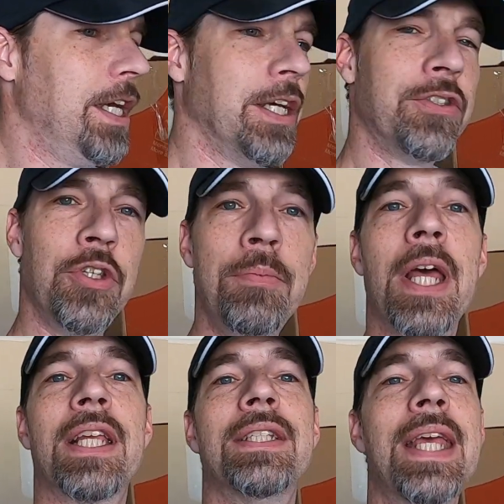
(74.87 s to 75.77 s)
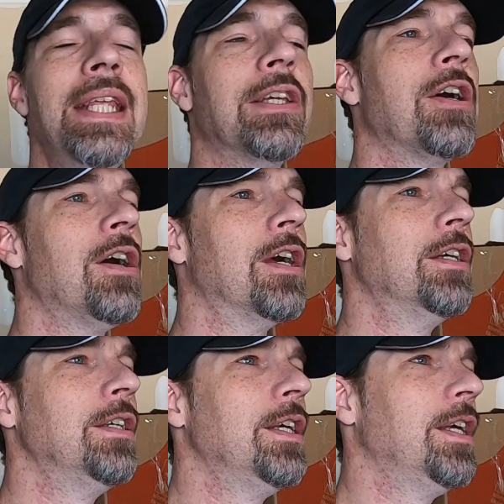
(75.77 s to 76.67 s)
assume that I can take the
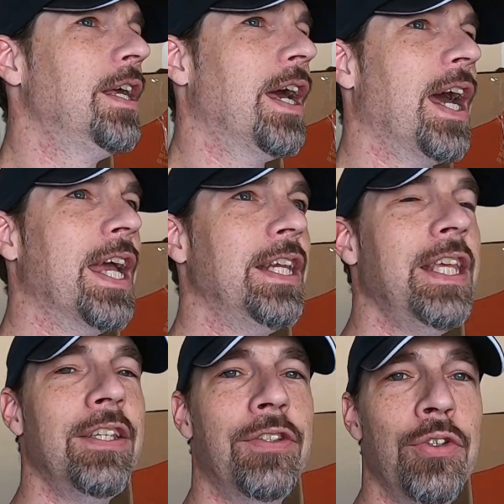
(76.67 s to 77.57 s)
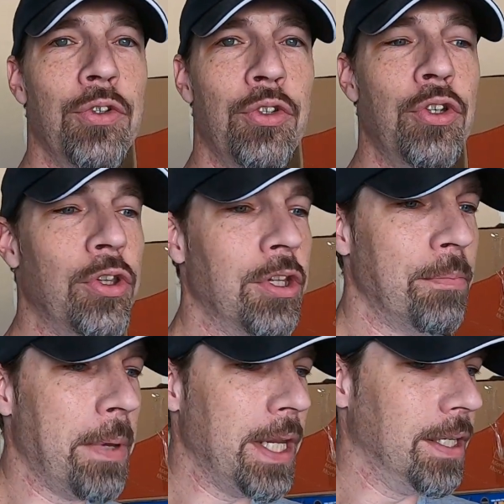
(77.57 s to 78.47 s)
car, I need to do a little
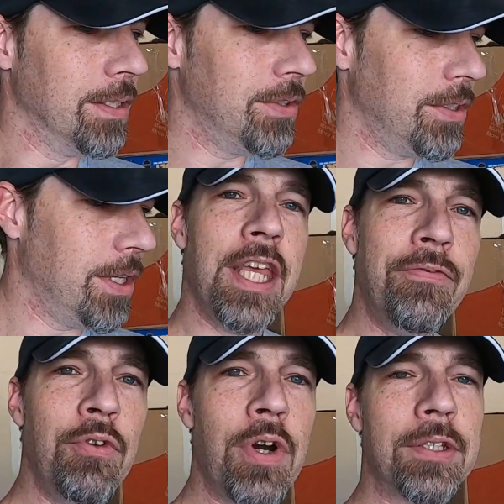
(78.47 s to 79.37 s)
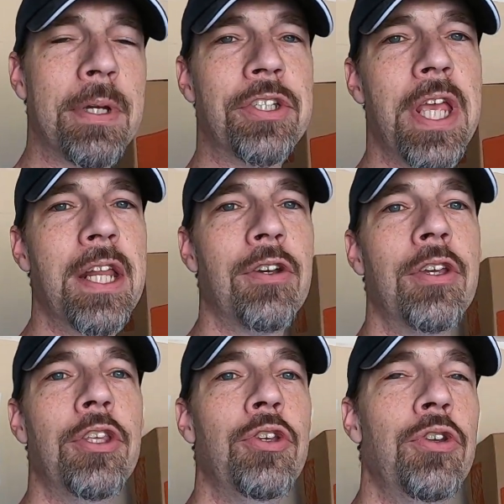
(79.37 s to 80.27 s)
maintenance. If you watch my channel,
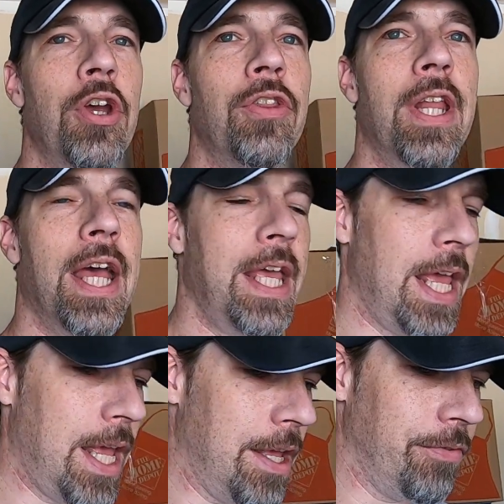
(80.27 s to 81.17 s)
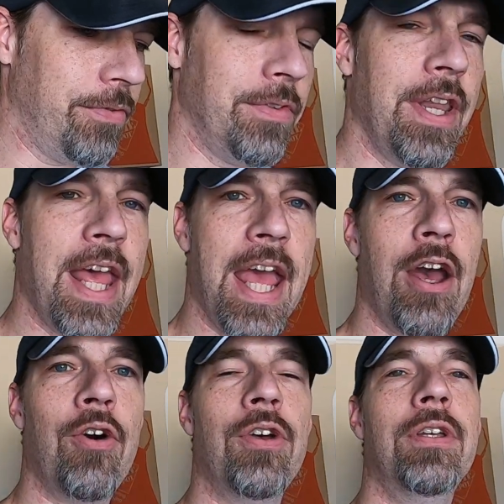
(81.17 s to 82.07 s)
you know that I have
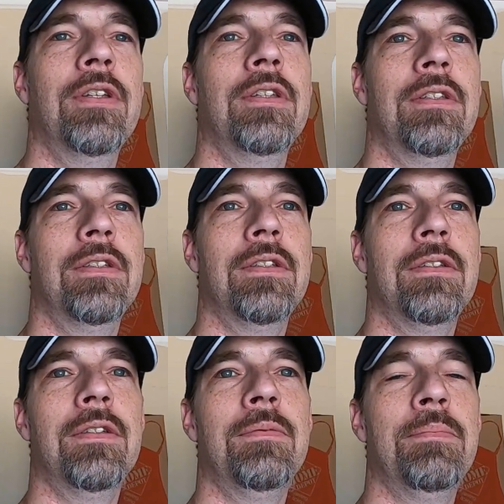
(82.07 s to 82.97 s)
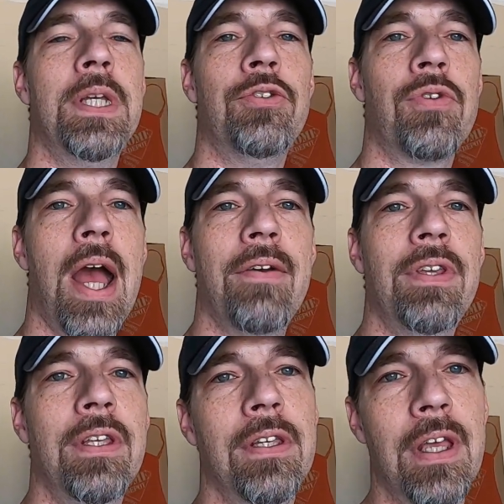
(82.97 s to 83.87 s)
now been
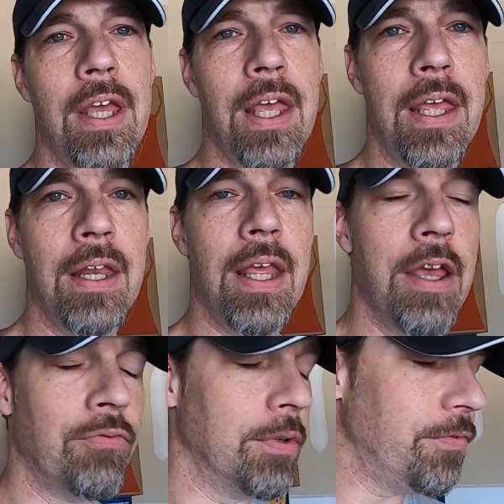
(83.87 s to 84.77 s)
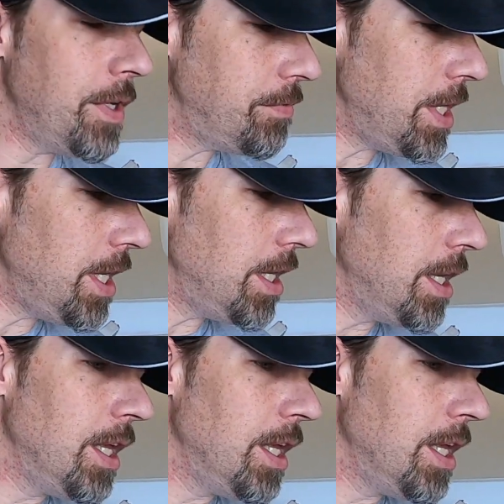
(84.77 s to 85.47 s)
driving an F-150.